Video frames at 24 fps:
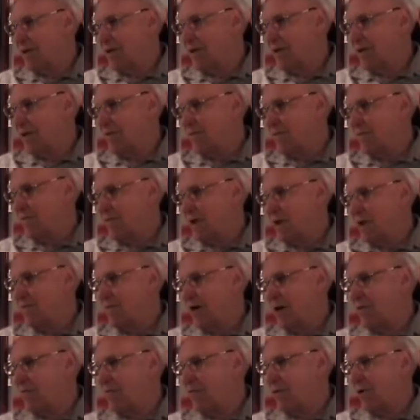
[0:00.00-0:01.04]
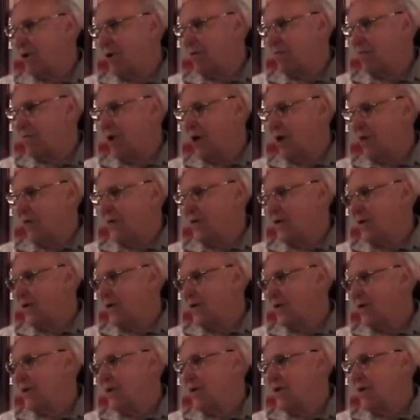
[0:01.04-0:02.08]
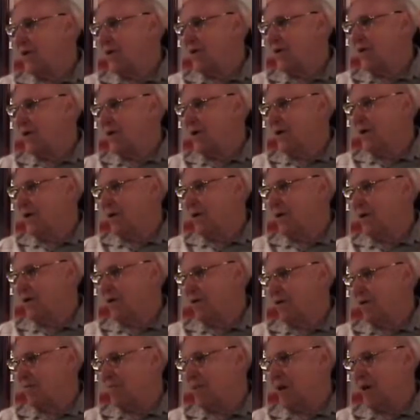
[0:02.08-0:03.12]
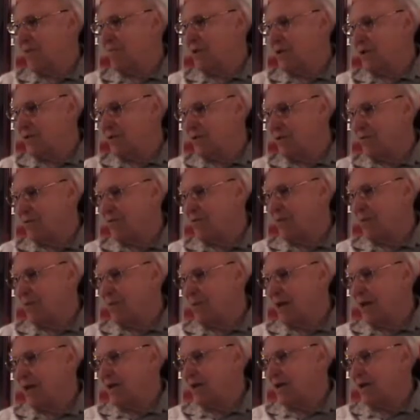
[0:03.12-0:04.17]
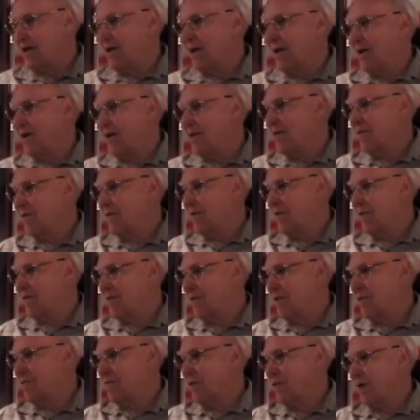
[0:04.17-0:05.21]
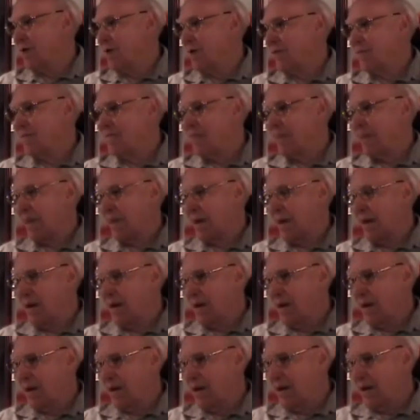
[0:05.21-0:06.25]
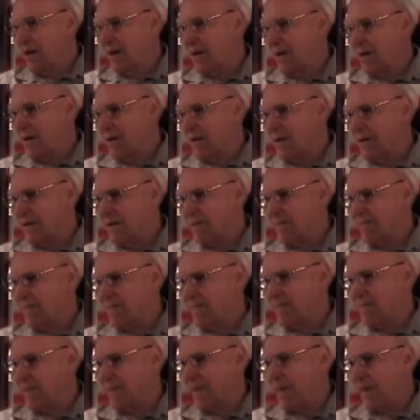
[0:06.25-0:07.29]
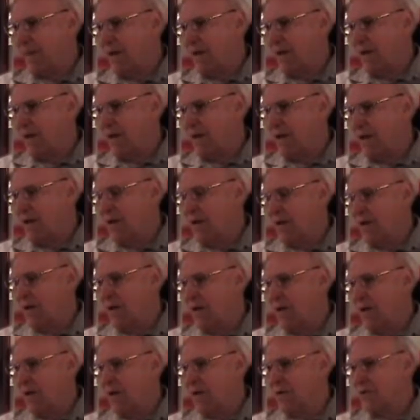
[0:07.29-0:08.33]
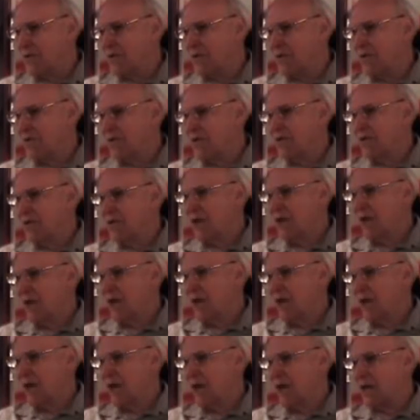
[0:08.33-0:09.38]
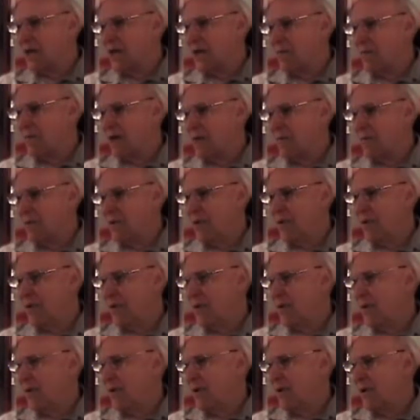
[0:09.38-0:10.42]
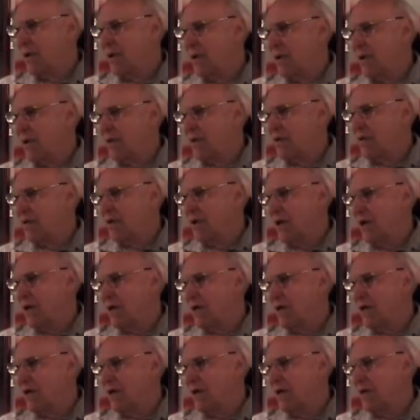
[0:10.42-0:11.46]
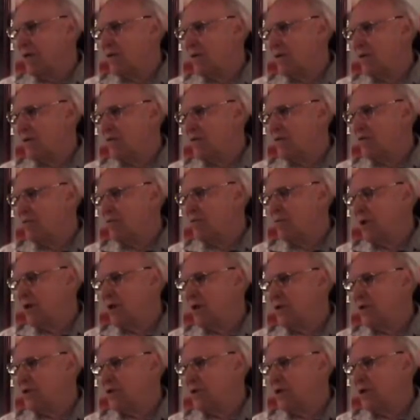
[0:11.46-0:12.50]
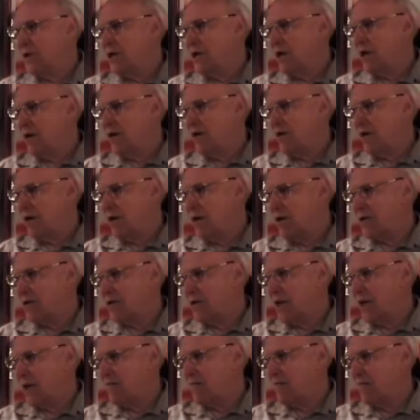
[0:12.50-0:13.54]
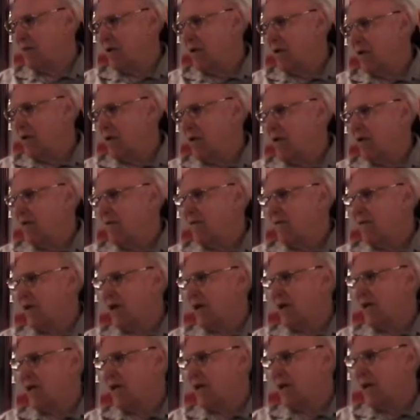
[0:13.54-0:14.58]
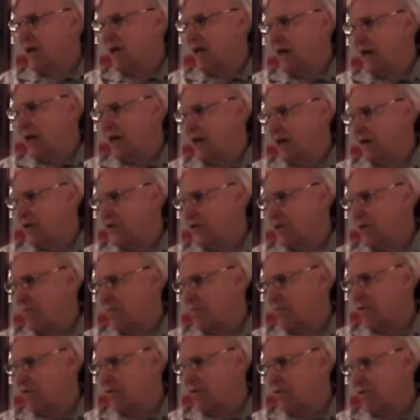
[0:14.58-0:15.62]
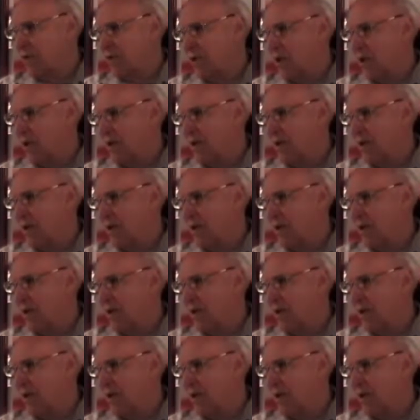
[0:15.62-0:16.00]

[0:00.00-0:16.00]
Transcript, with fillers: uh, about one a month, or maybe two, depending where we were. Uh, as soon as daylight came up, you had two planes in the air at all time flying anti-sub patrol.